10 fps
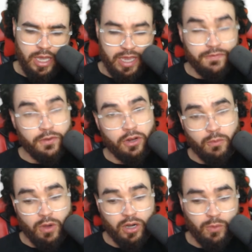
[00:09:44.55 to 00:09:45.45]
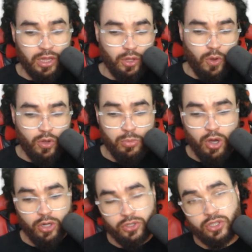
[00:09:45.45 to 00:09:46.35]
if you're going to want to run local
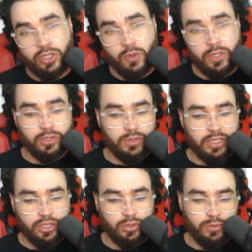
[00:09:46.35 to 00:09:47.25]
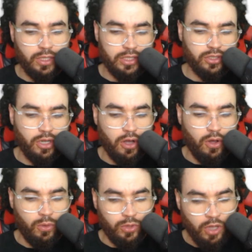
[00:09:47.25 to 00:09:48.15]
models, you're going to need to
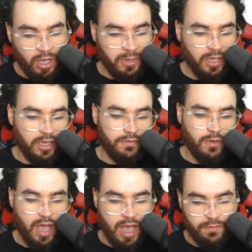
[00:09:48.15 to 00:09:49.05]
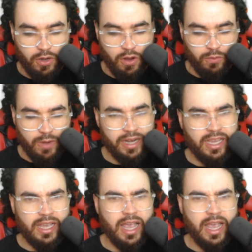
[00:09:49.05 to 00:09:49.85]
install Ollama if you haven't already.